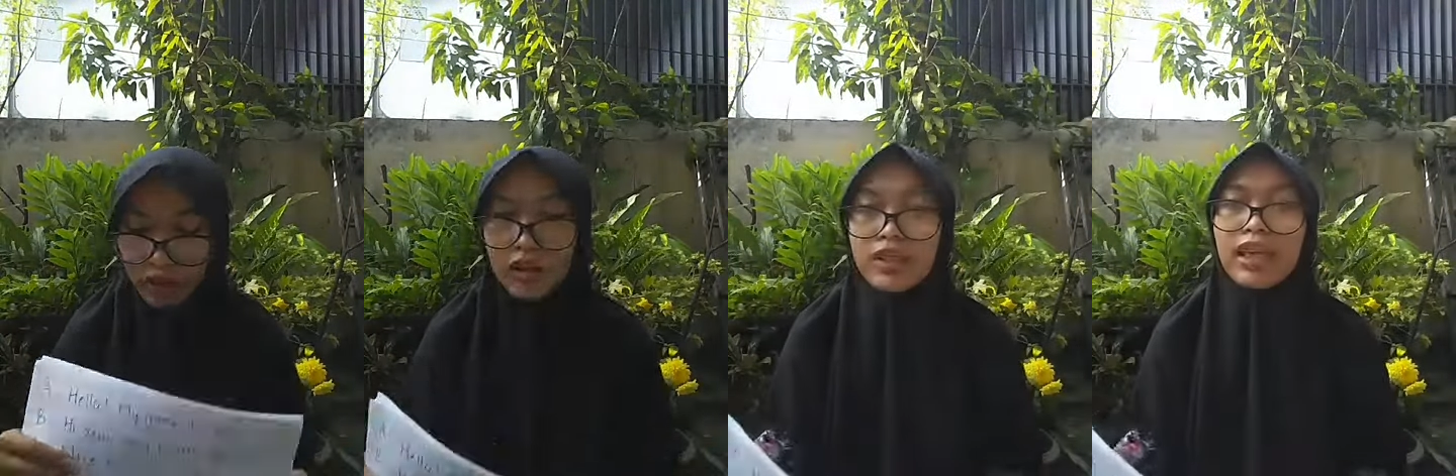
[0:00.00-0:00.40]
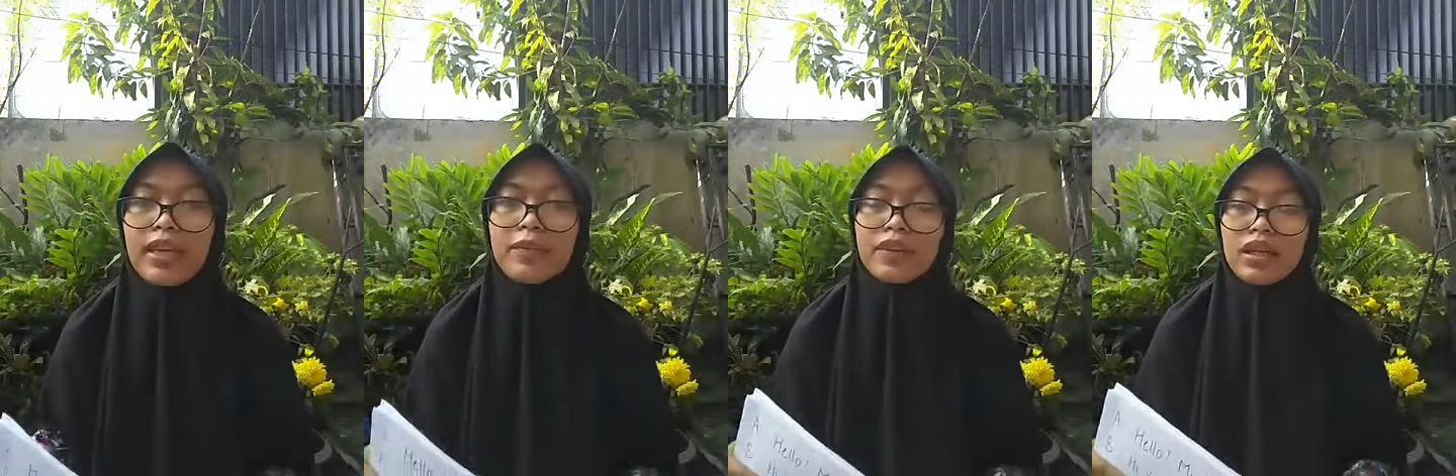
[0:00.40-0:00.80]
Okay,
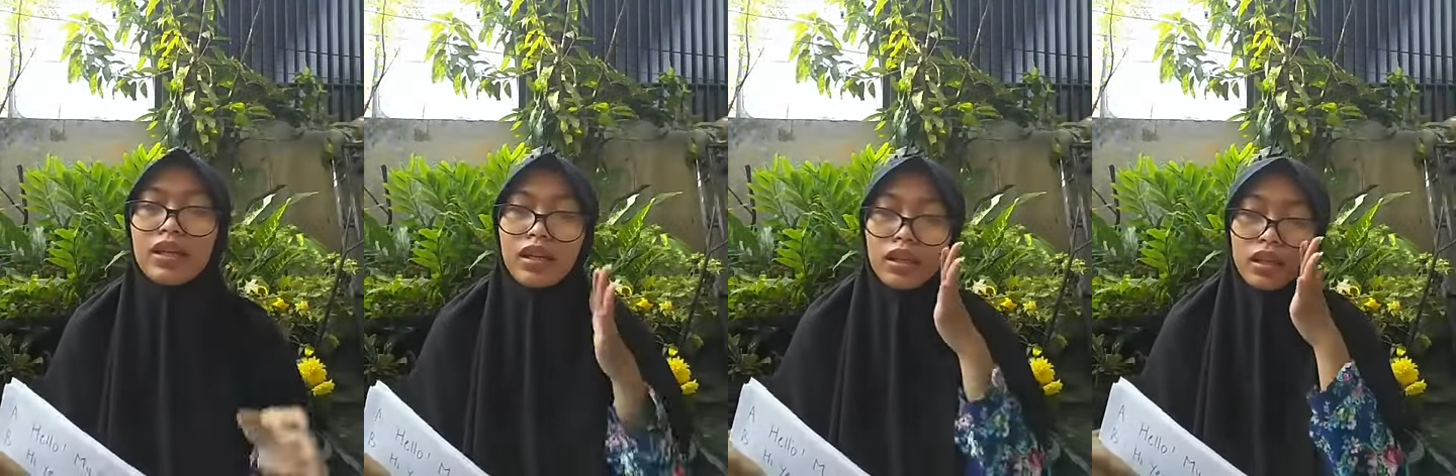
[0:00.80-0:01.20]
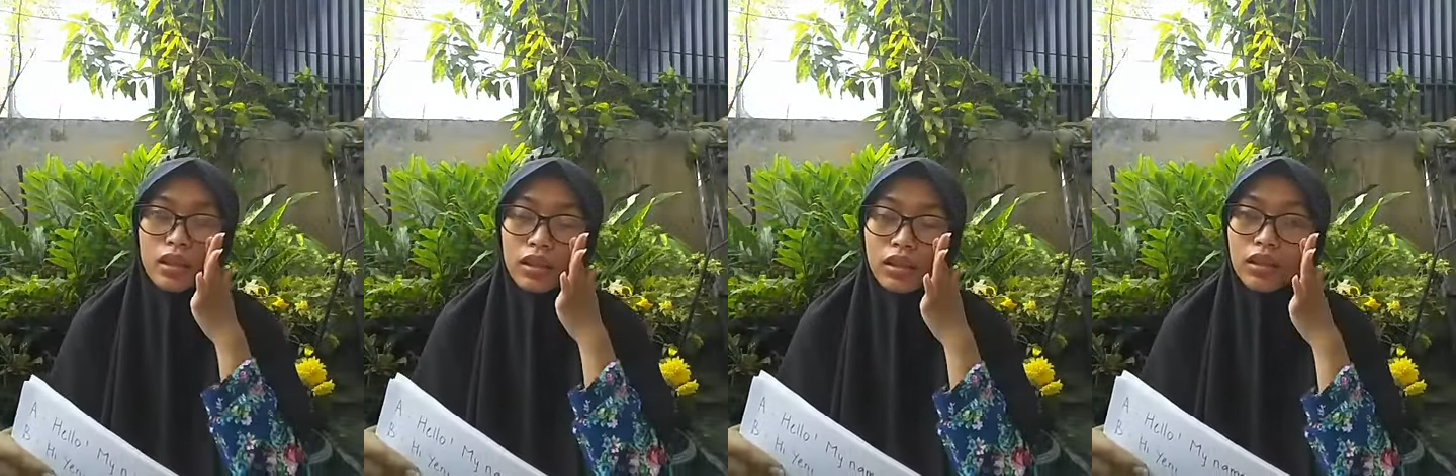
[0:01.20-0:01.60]

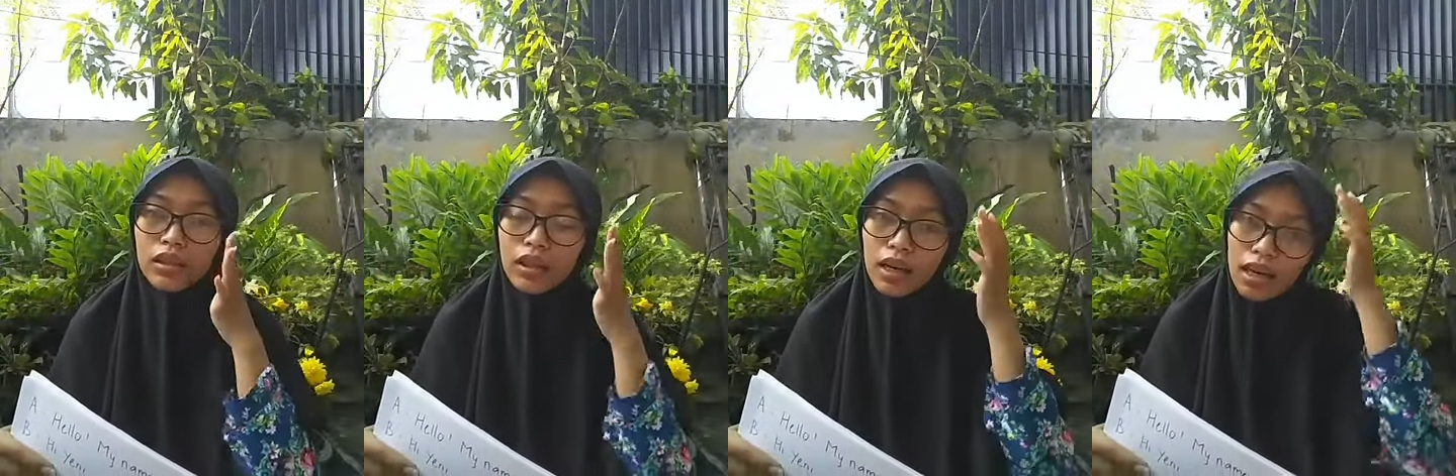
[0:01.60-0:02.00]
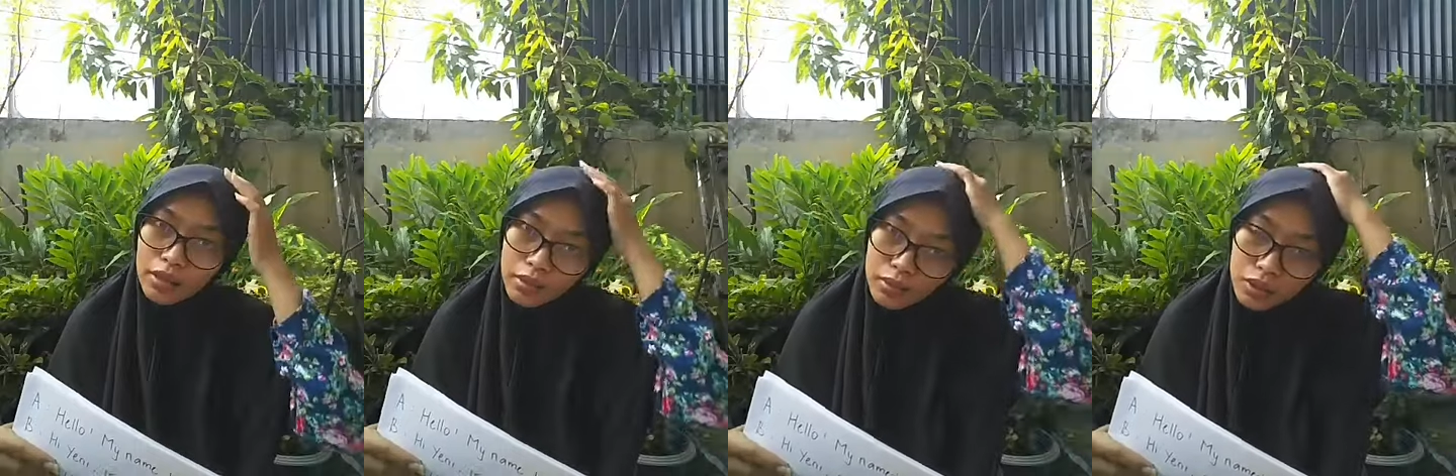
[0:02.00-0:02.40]

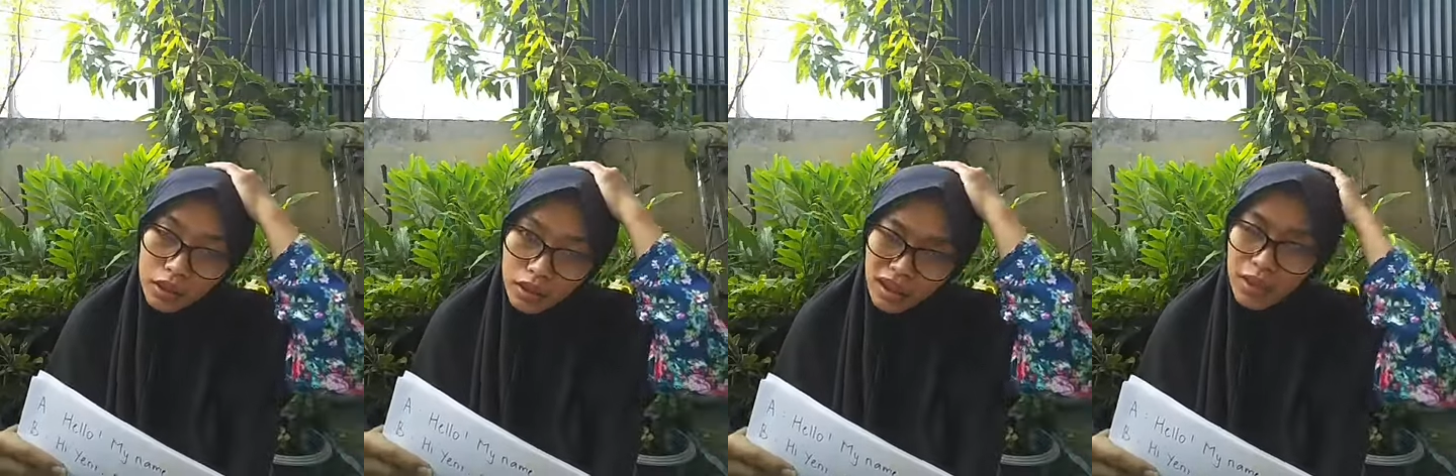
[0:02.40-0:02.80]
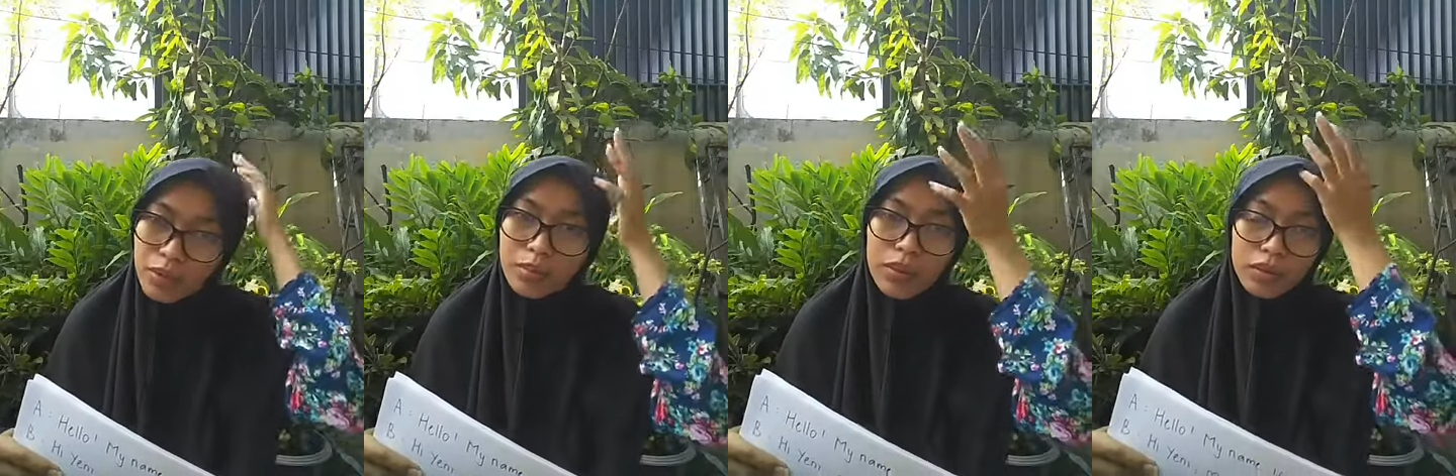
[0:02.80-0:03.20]
how
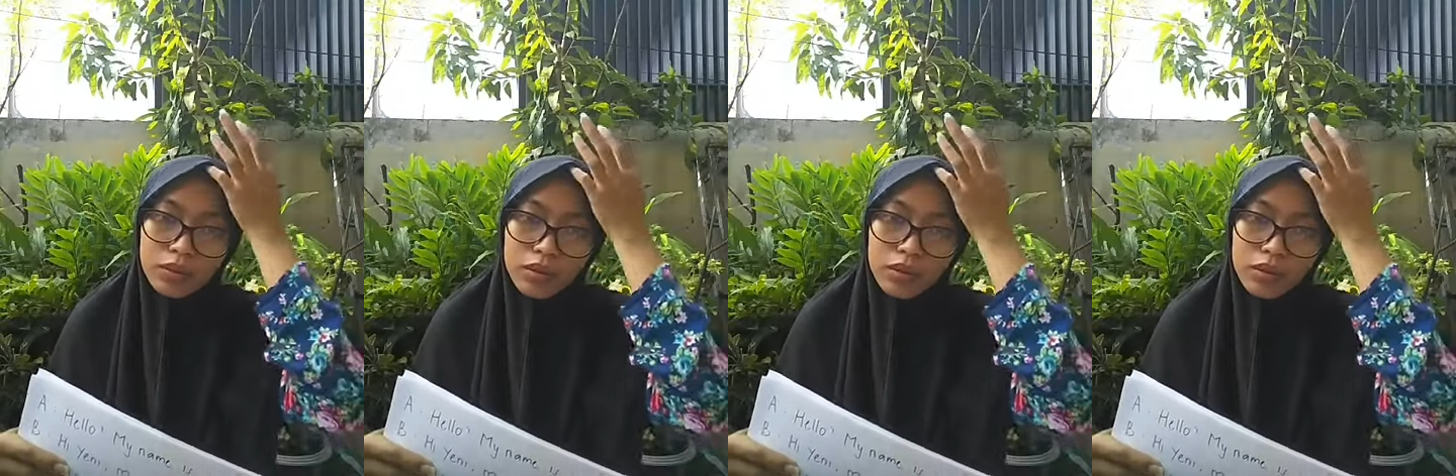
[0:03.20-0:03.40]
about